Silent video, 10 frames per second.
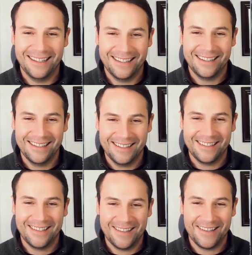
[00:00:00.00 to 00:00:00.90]

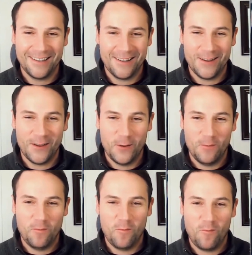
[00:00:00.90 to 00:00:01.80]

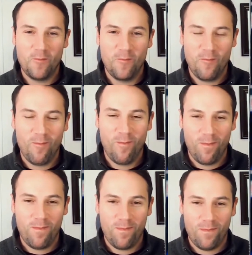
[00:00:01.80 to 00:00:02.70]

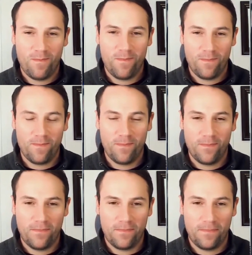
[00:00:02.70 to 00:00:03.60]

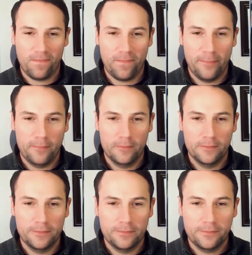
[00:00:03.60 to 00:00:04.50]

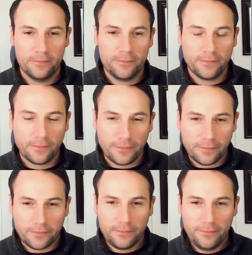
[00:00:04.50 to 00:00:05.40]

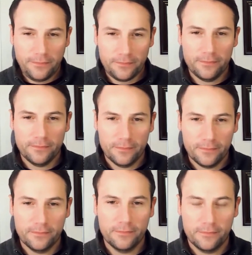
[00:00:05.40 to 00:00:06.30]

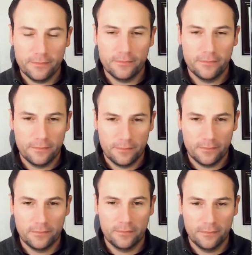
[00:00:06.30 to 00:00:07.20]

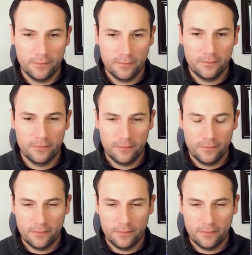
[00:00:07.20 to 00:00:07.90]
(not speaking)